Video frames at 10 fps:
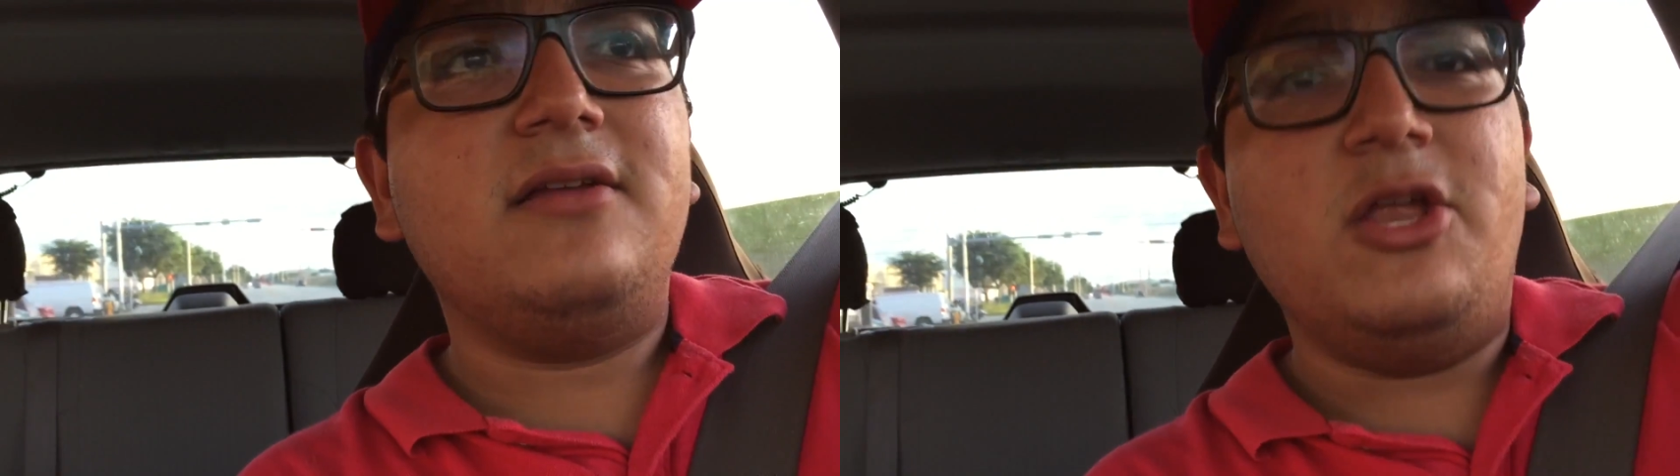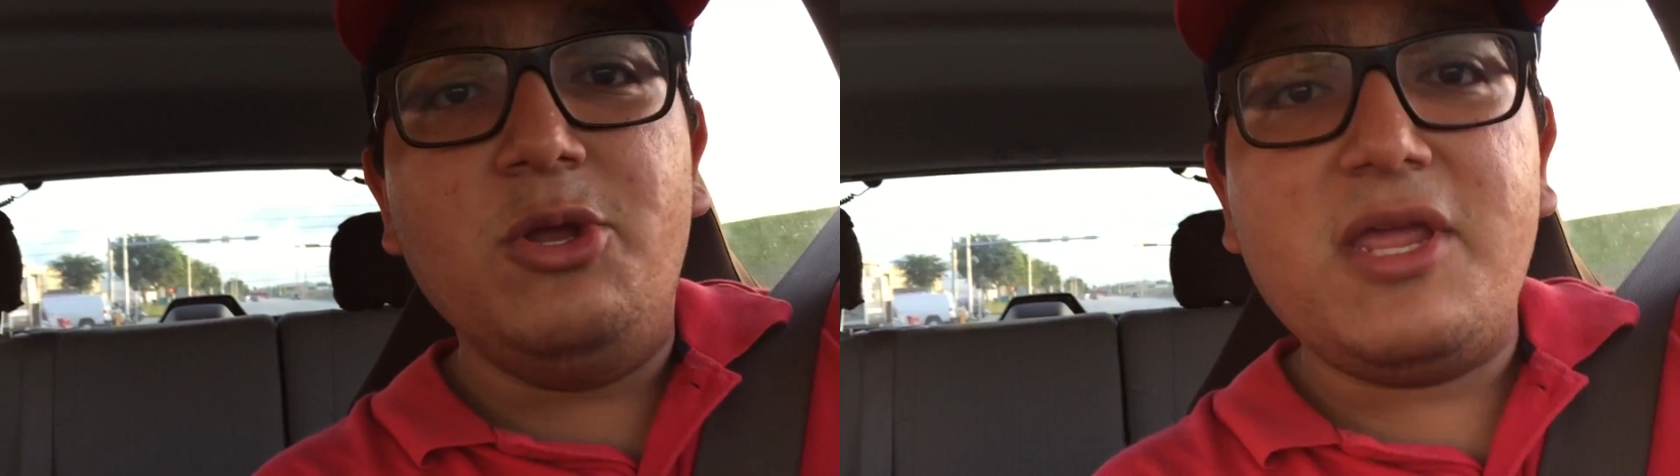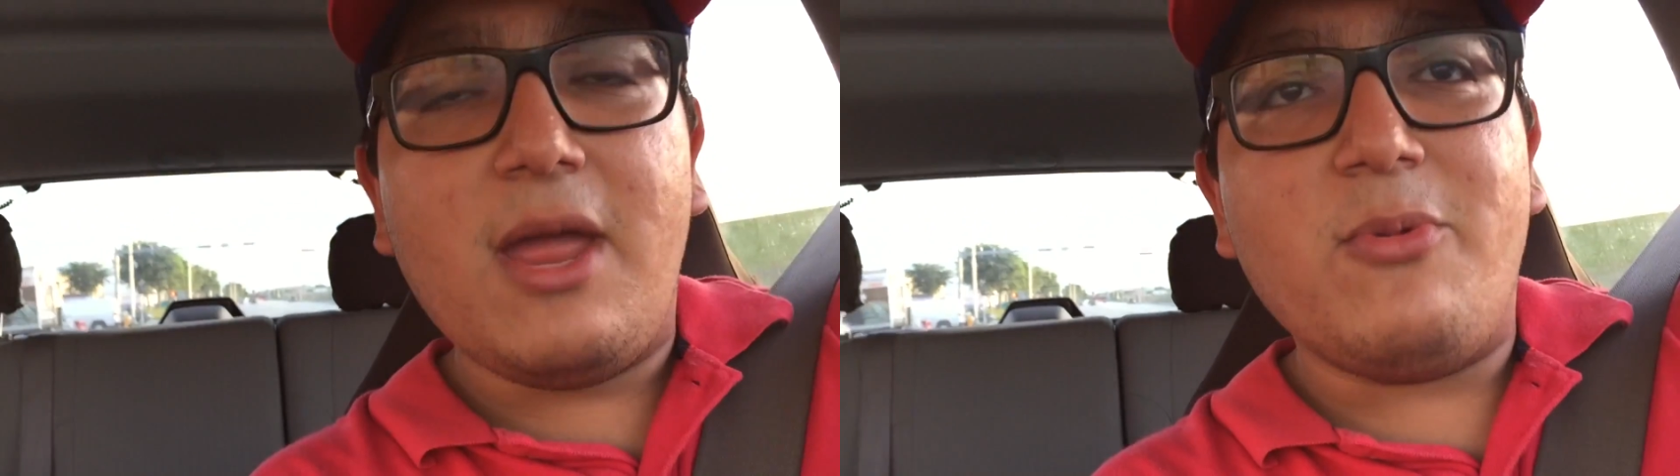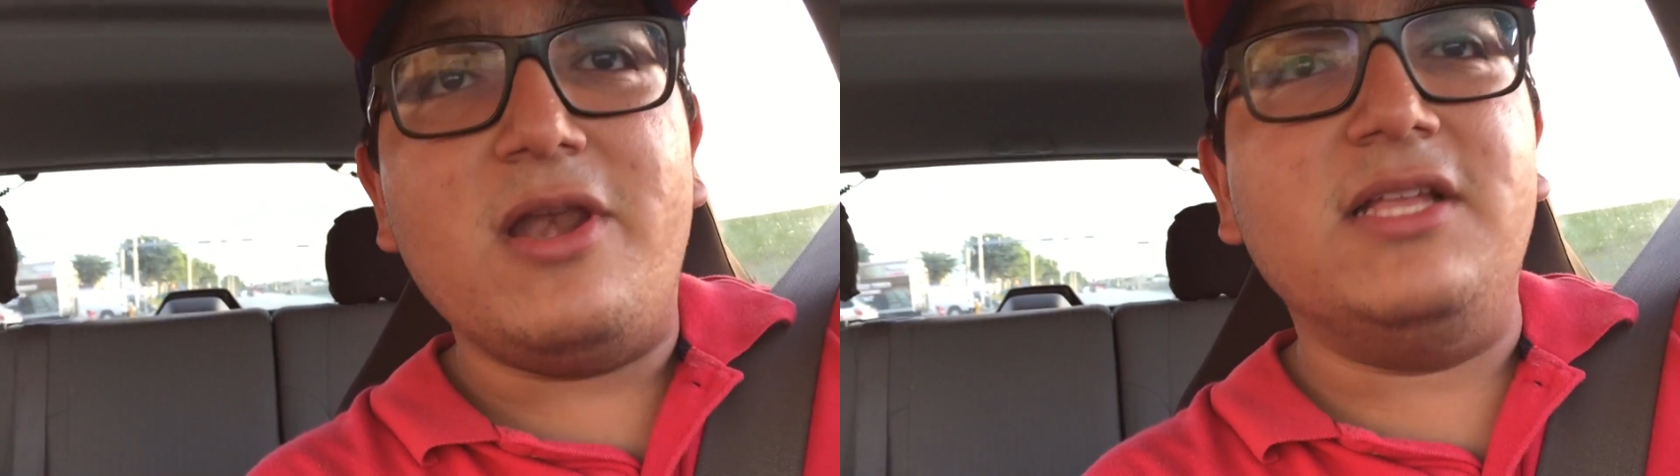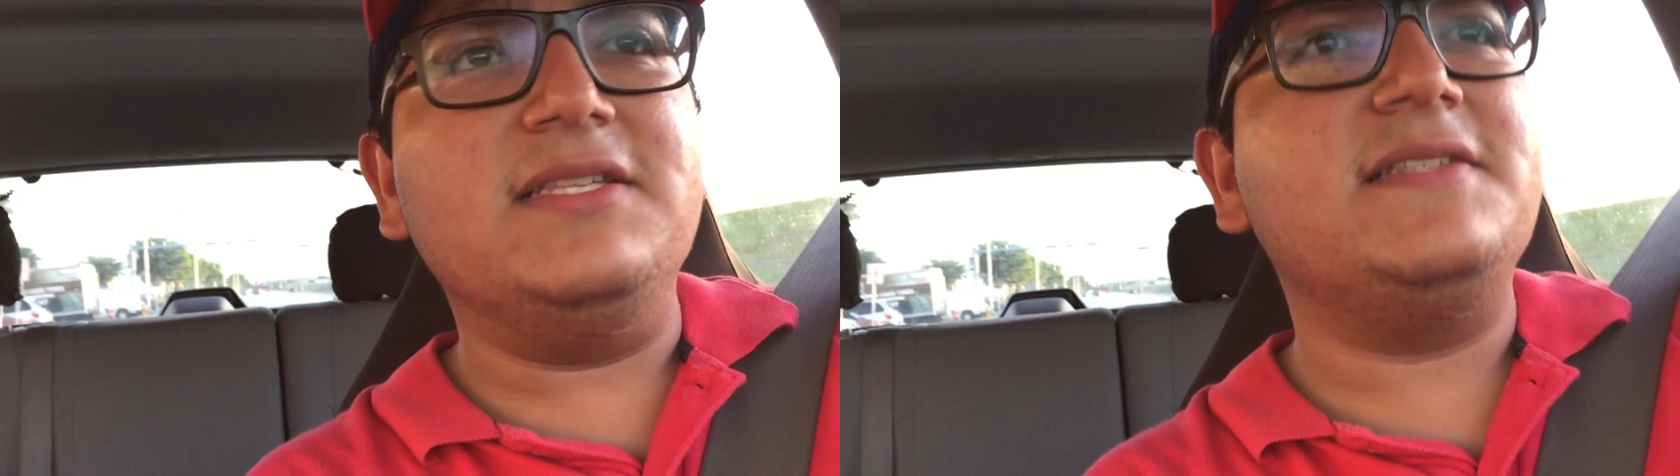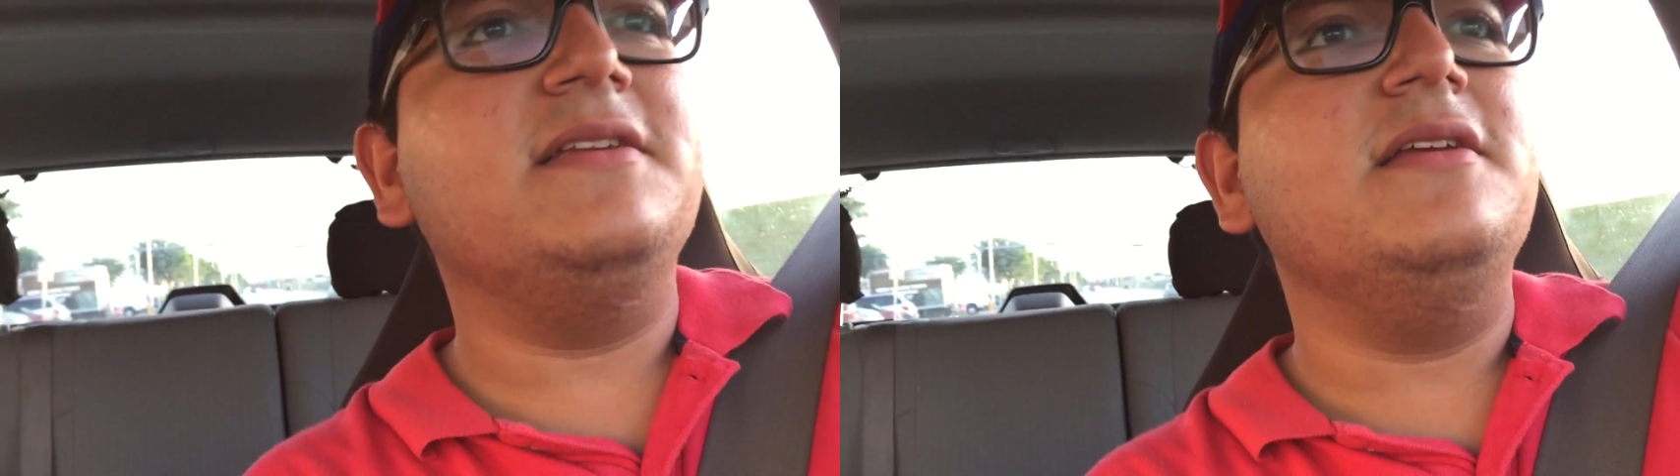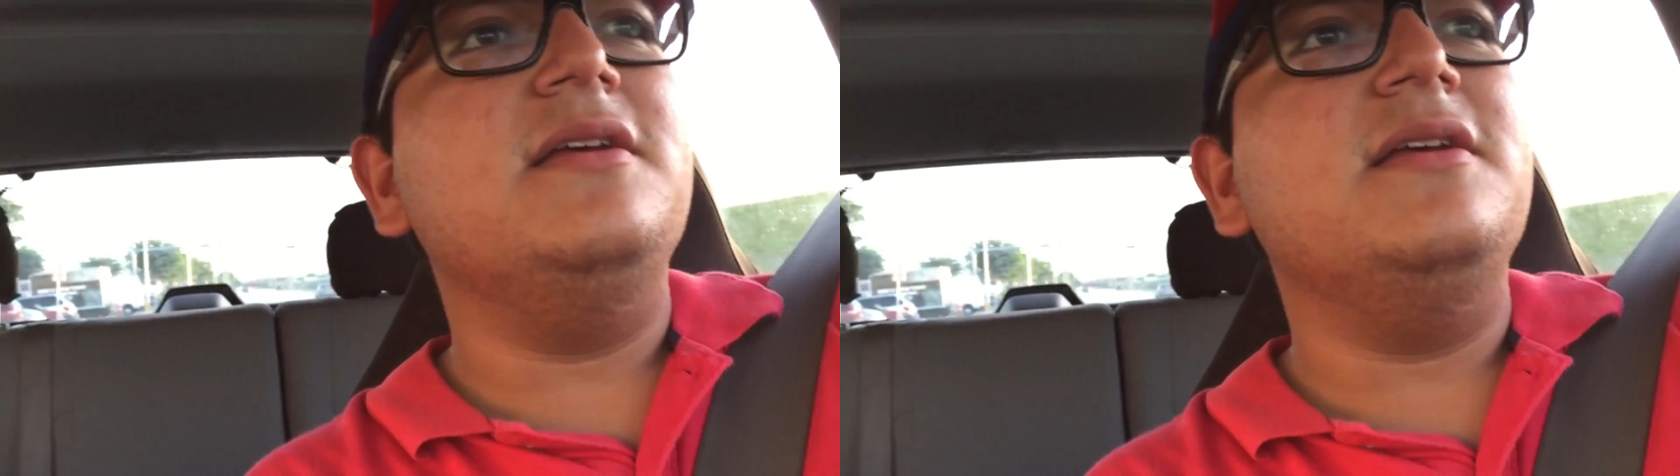a new camera lens.